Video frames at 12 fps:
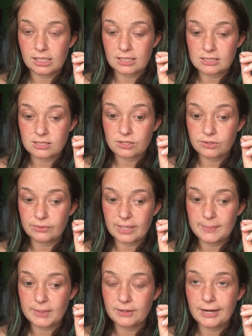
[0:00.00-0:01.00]
like this is
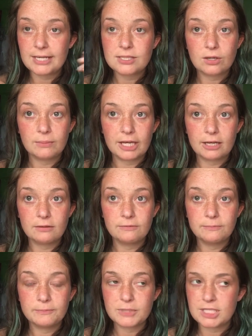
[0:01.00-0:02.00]
creepy, right? So I'm like
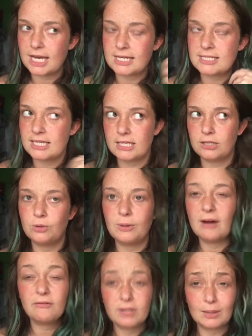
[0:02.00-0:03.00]
texting
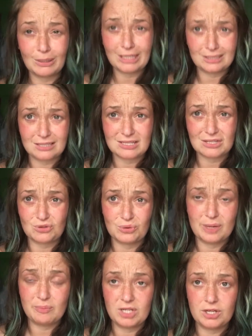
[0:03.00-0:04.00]
whoever, I'm like, this
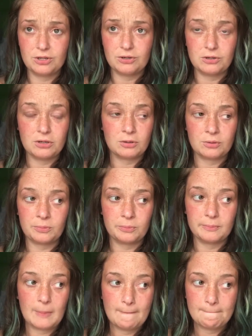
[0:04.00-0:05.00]
creepy dude or
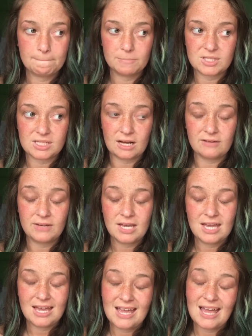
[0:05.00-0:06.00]
stuff.
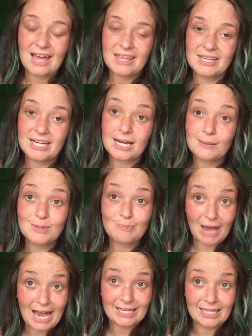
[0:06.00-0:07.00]
And then he comes
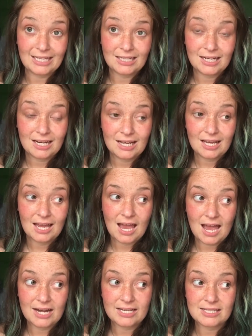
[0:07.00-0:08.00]
back in,
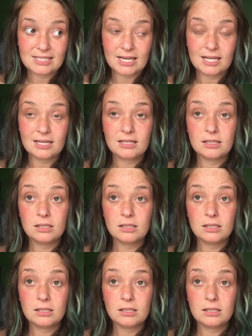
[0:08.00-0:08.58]
and he's like,